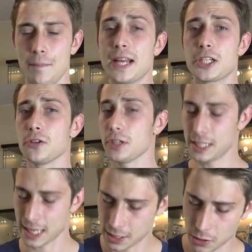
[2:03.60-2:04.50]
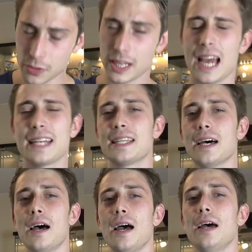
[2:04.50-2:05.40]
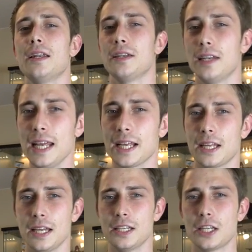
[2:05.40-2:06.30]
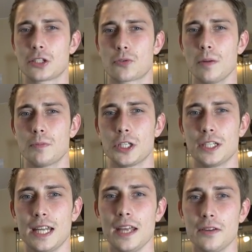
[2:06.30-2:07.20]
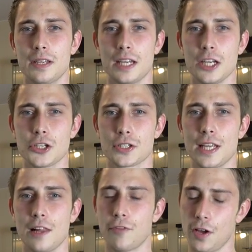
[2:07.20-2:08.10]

make sure to take a look at the link in the description. There you can get yourself